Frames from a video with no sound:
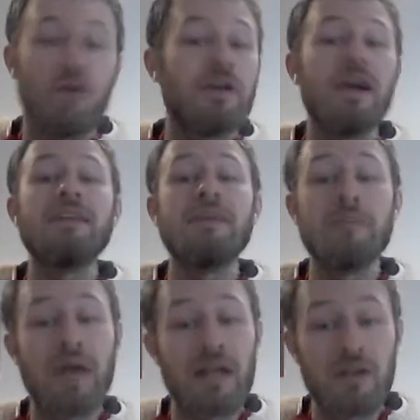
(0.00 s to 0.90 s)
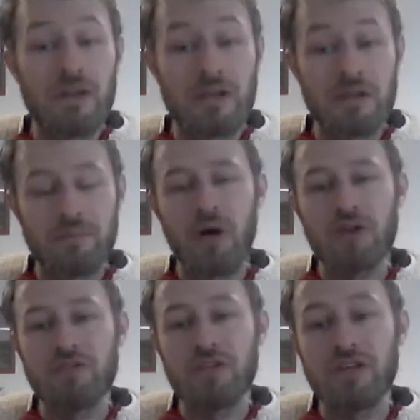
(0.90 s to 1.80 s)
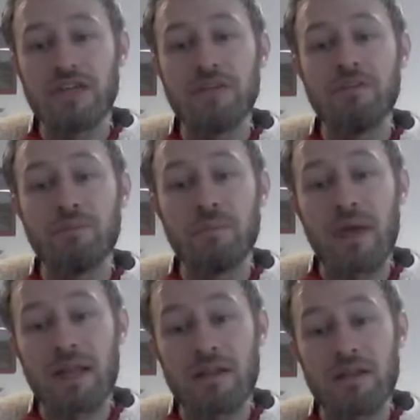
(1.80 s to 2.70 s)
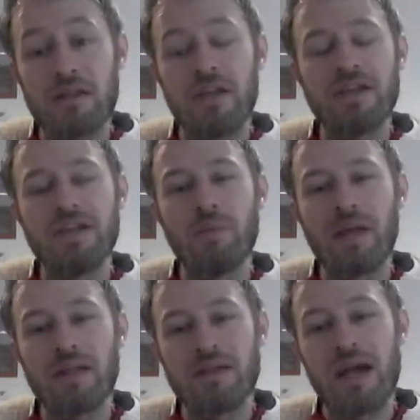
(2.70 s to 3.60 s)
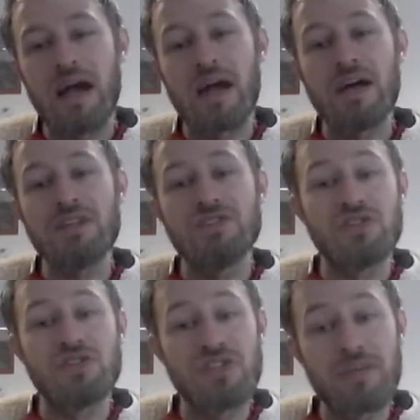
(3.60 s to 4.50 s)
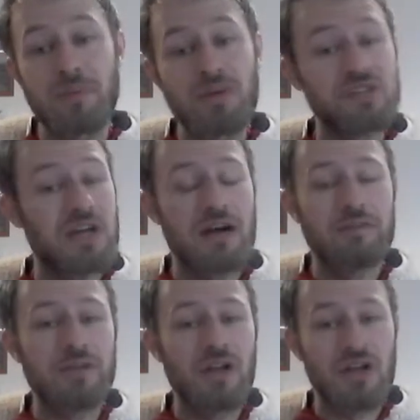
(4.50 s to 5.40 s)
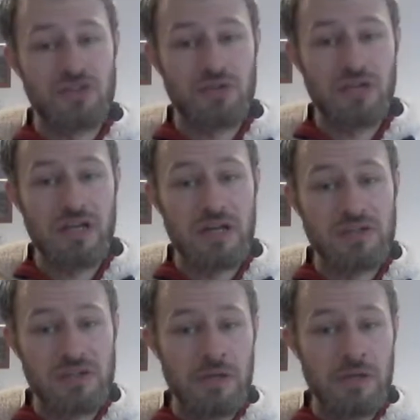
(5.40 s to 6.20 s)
or anything metal, like modern, like even metal, like, you know, metal cans or zippers that have been lost through the years,